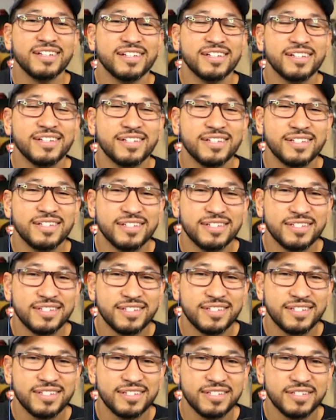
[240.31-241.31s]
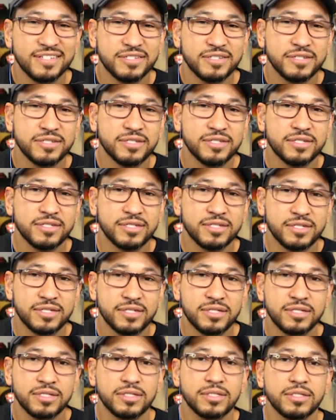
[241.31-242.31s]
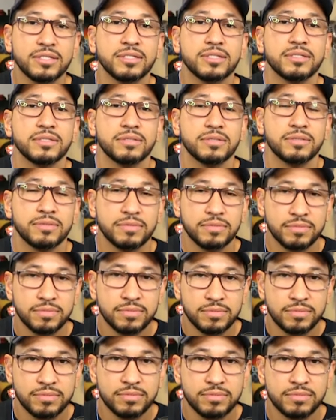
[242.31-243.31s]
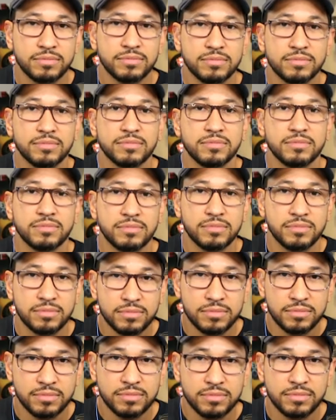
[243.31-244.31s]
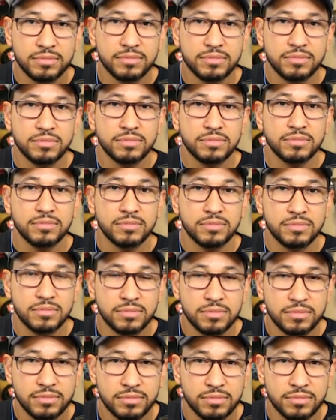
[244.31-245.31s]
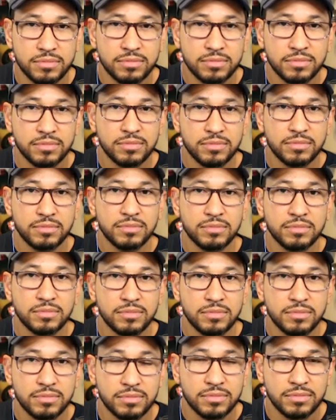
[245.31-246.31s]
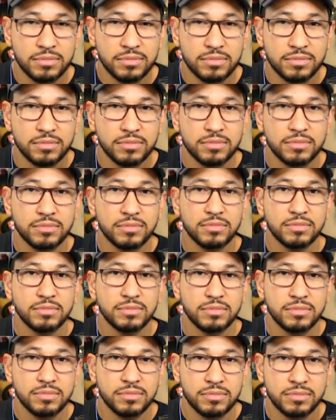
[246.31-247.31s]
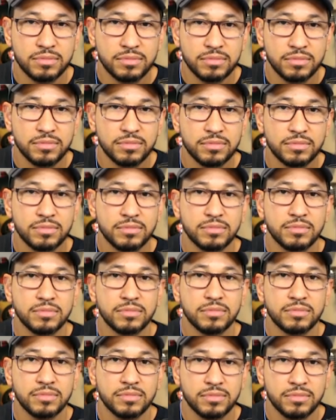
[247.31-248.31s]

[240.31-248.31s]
[no speech]